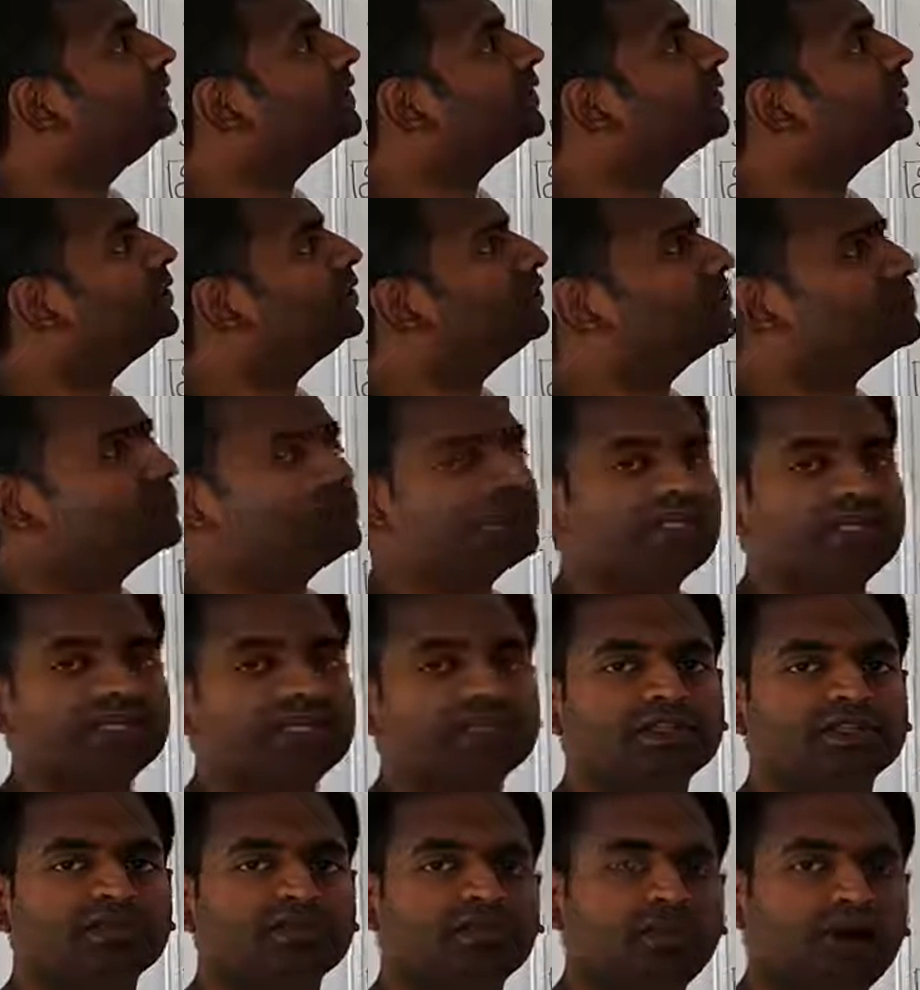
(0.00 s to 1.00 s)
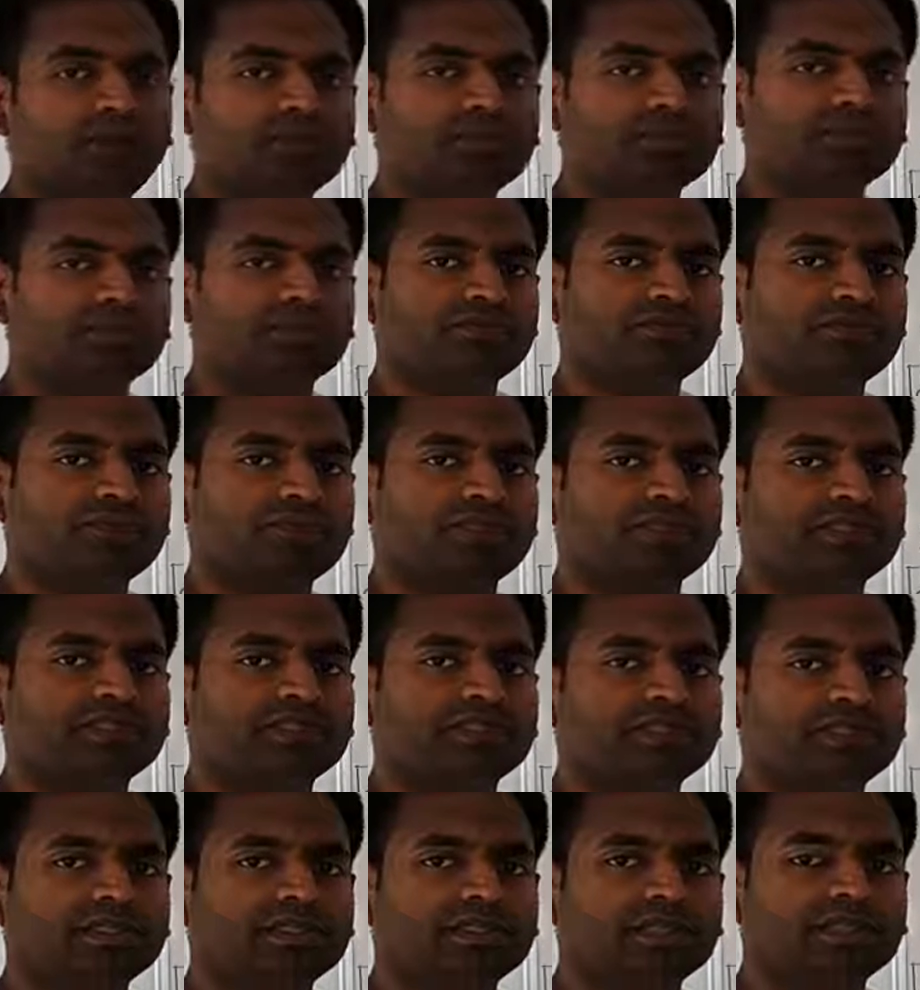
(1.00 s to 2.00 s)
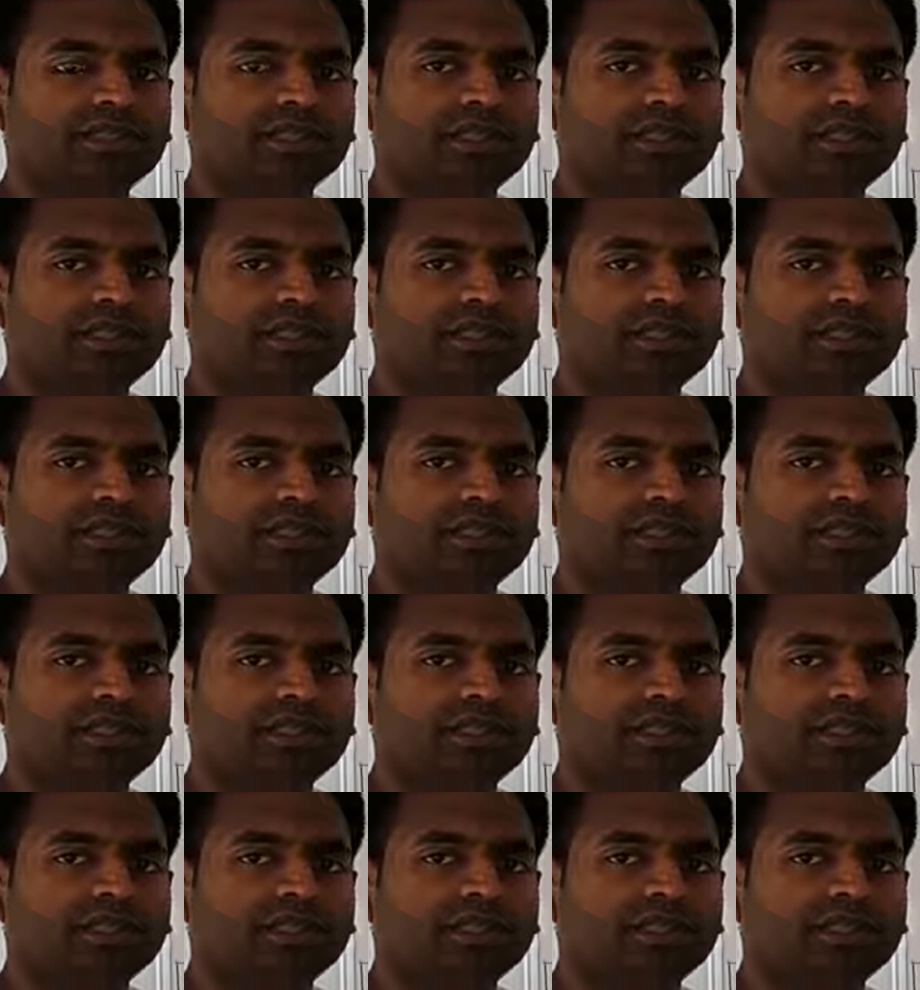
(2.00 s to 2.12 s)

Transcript: we are going to see at the forms of energy.